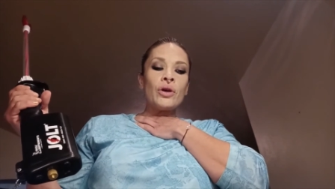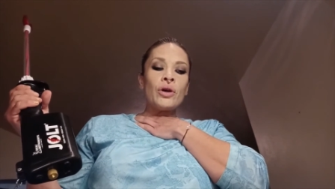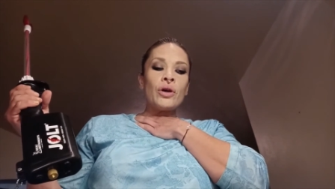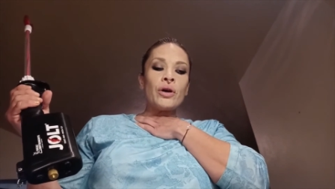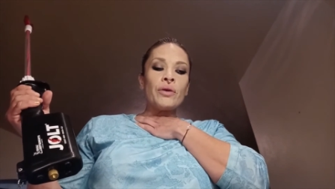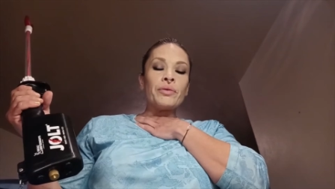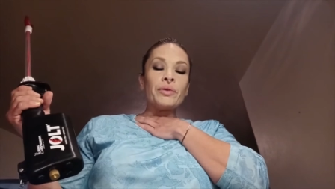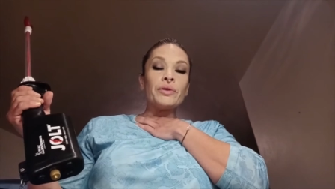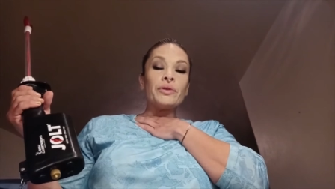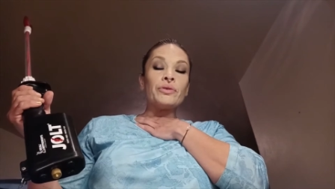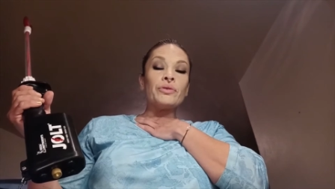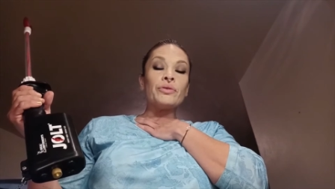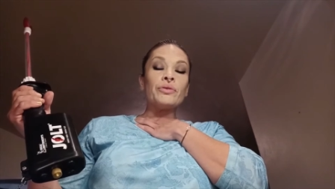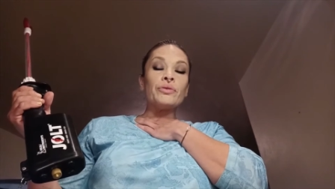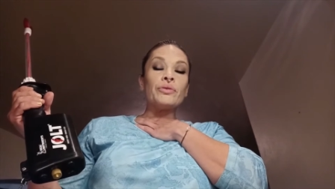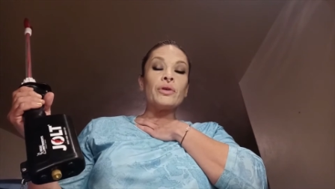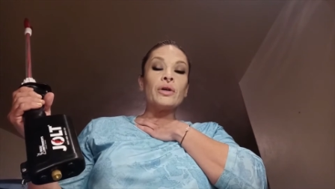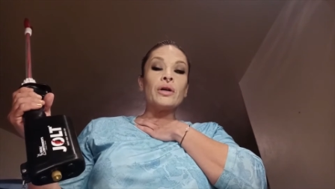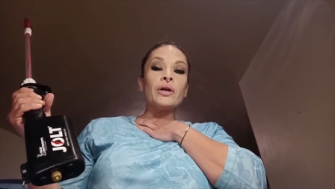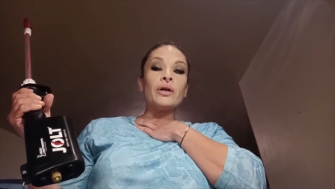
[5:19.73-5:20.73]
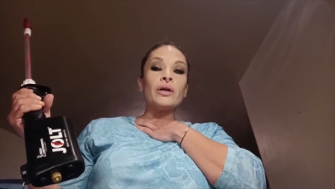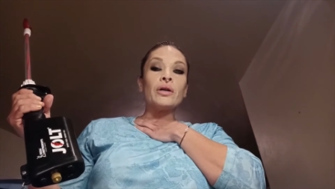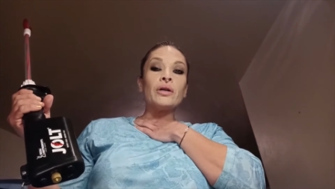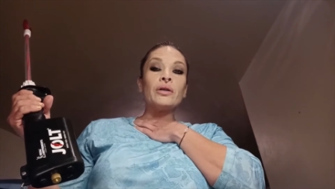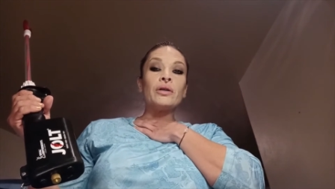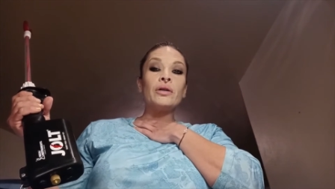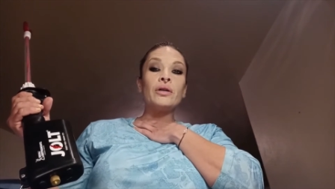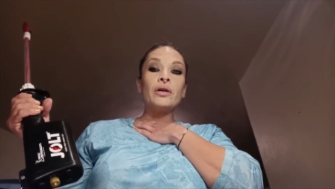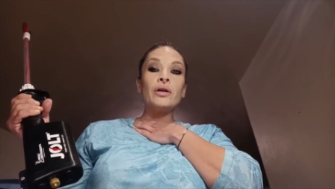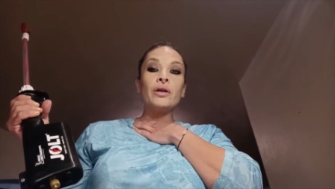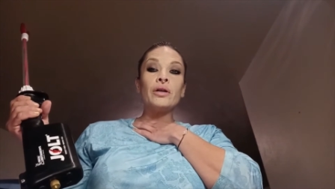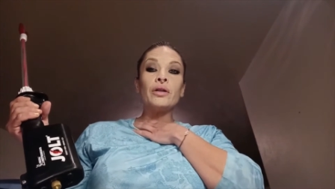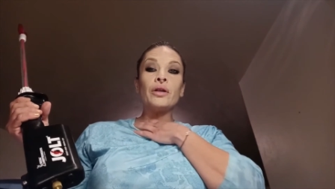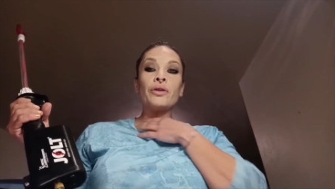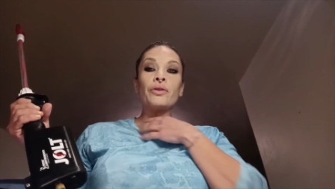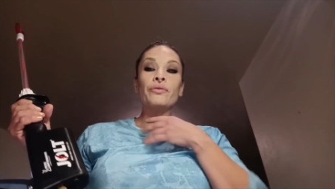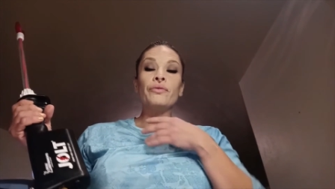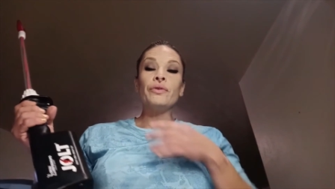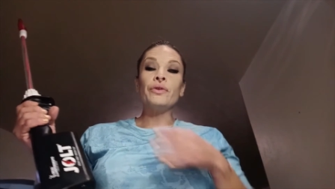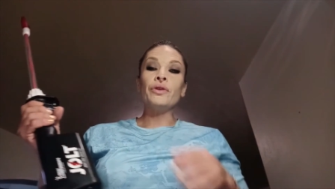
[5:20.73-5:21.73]
I'm gonna do uh,
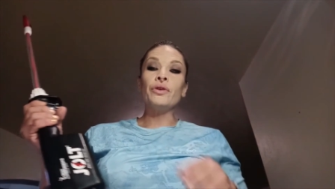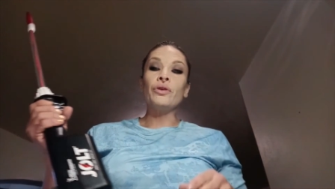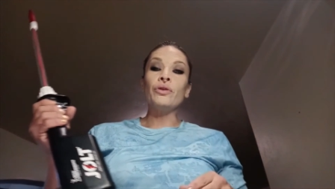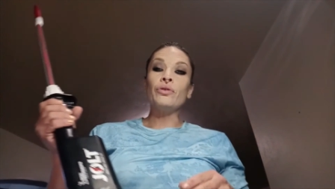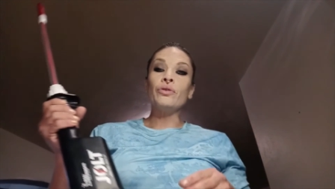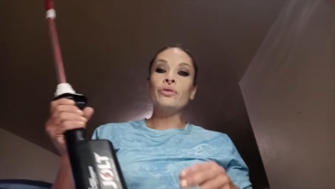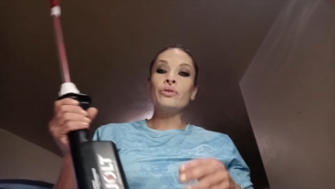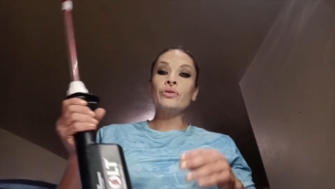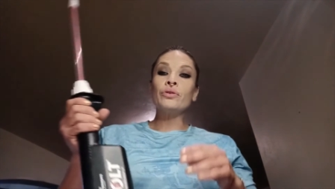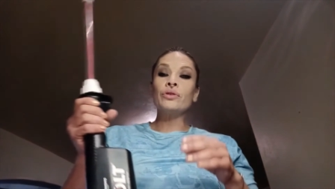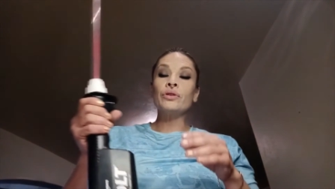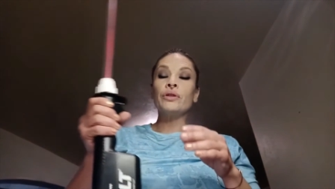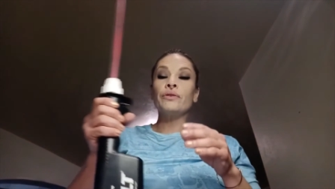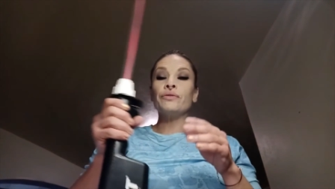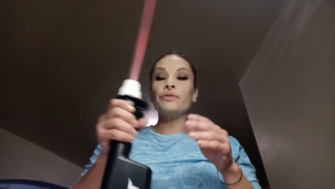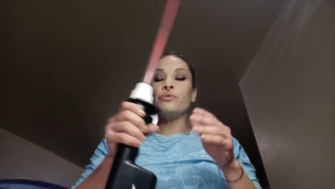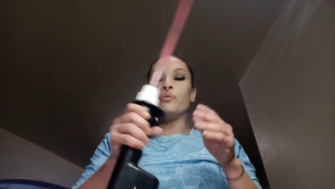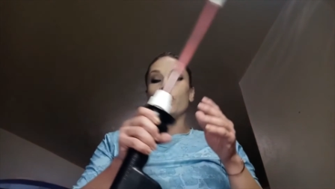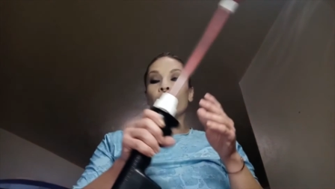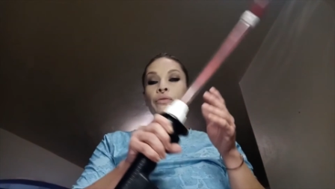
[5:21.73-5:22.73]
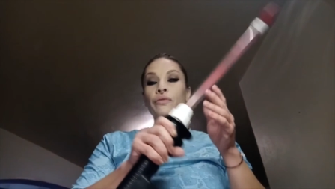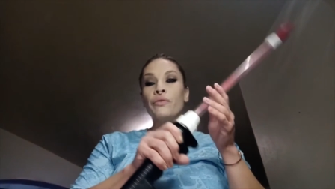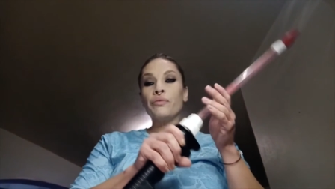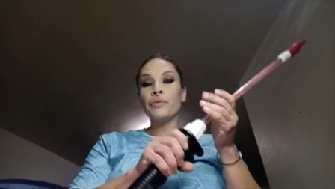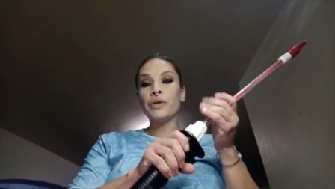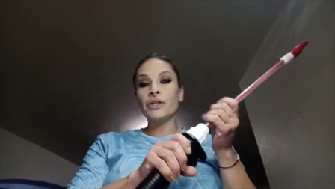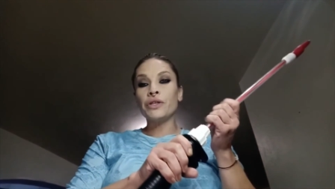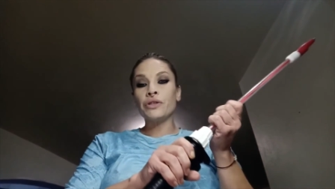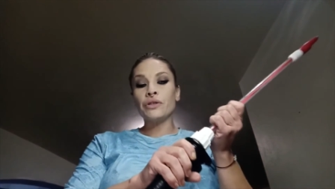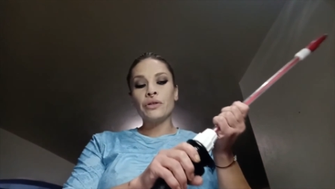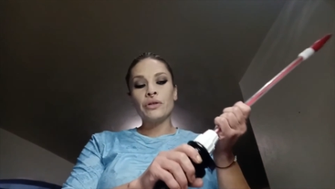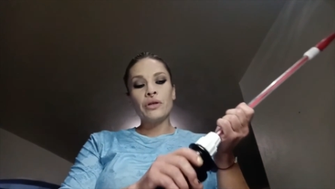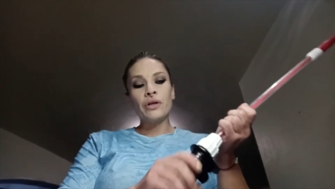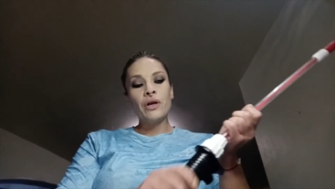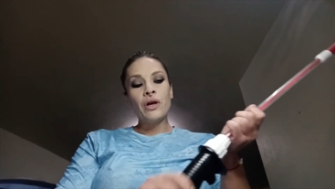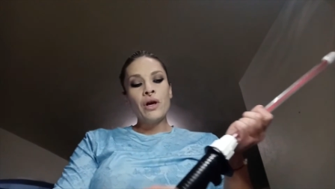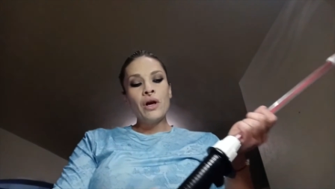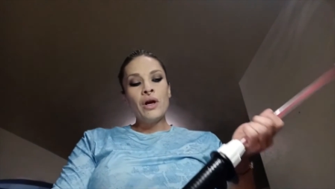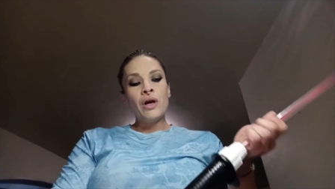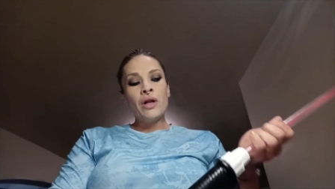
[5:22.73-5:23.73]
another video, give some more information,
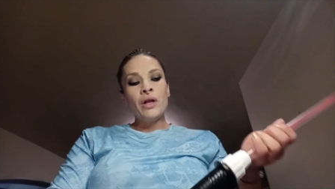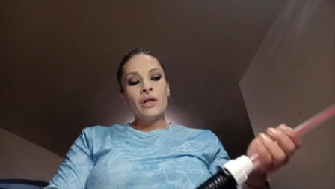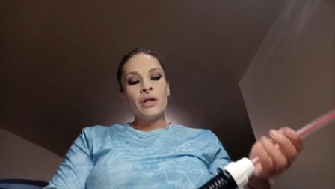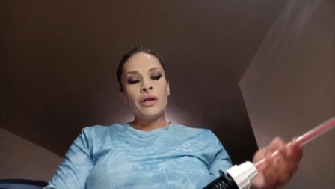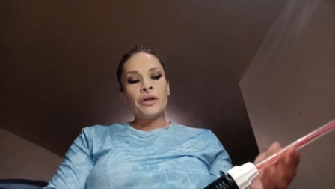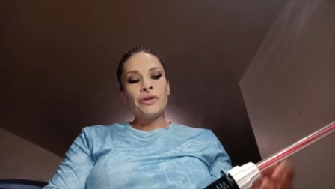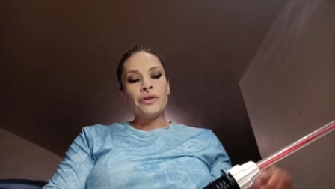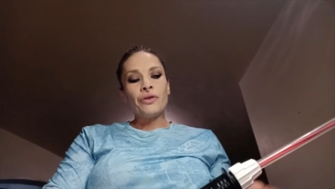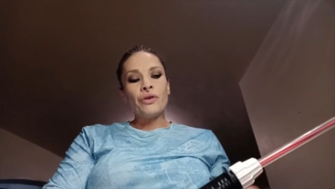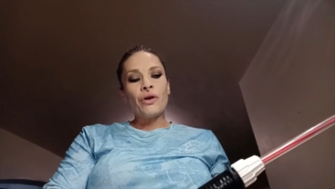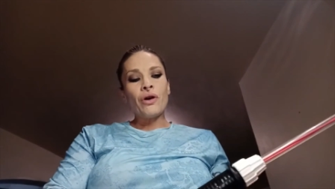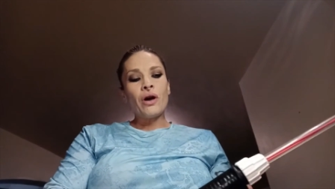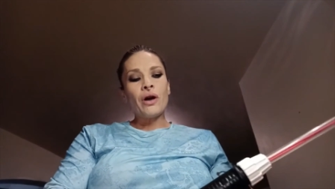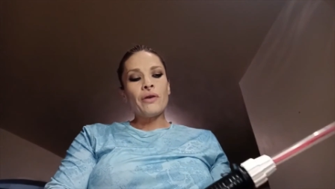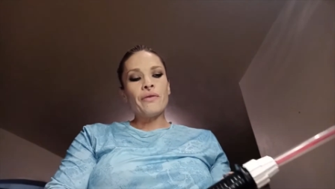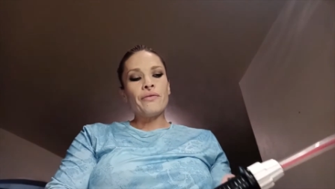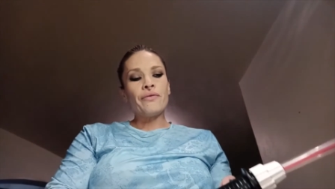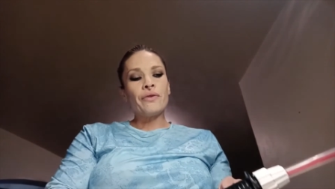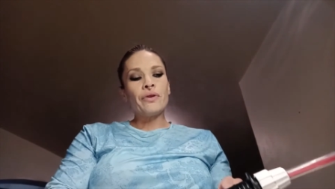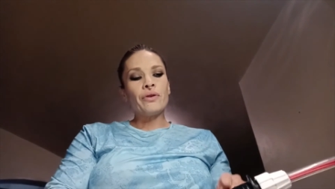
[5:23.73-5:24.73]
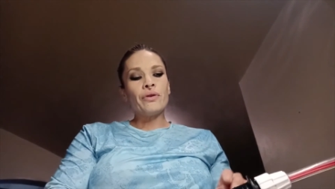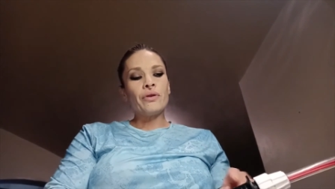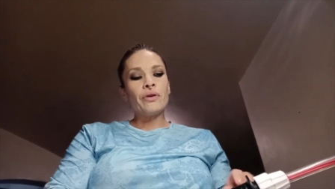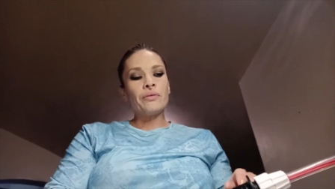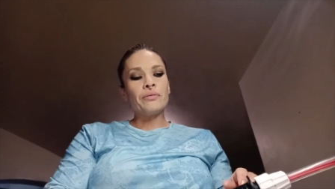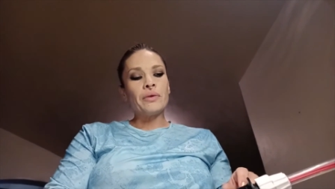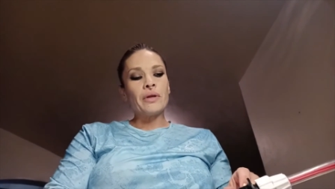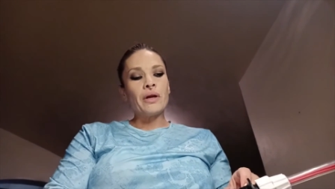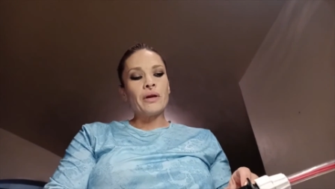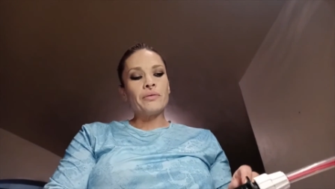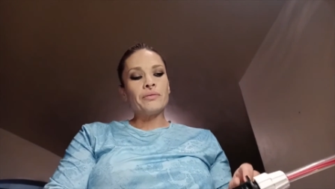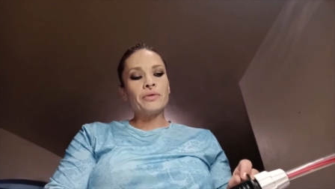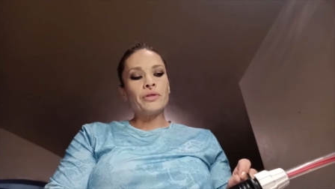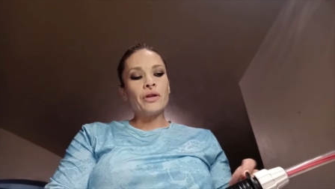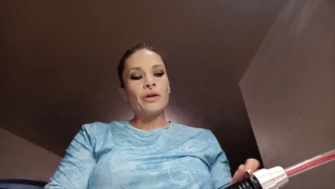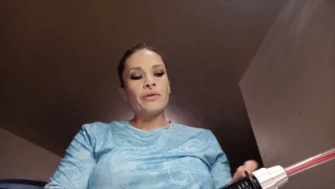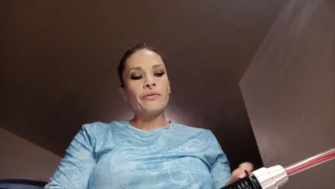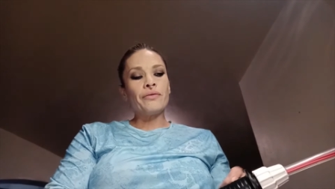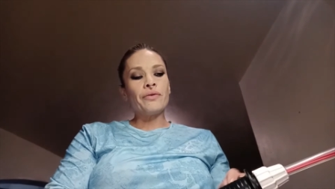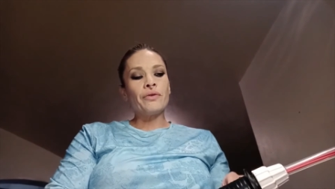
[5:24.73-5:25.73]
letting you know how I feel. I'm
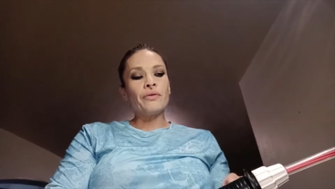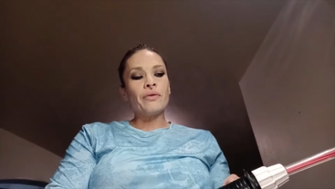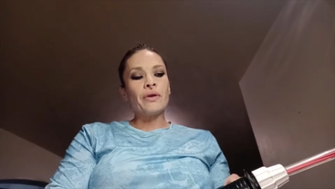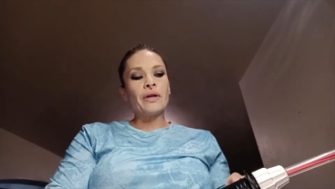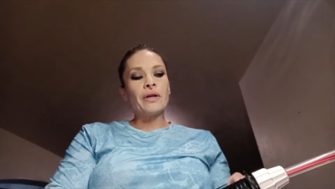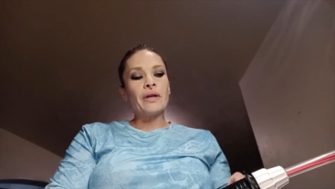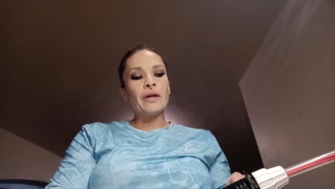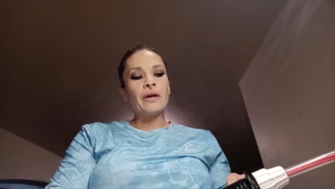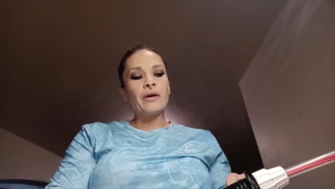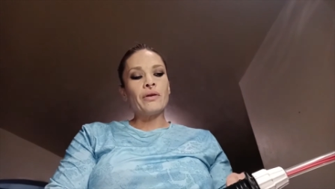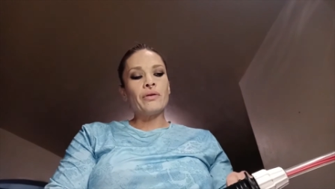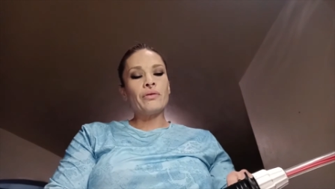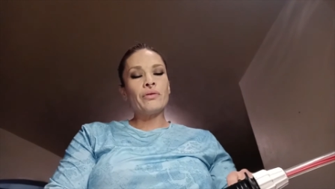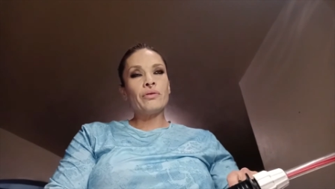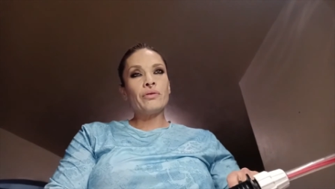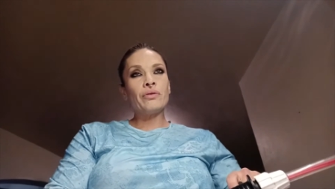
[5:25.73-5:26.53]
starting to feel right now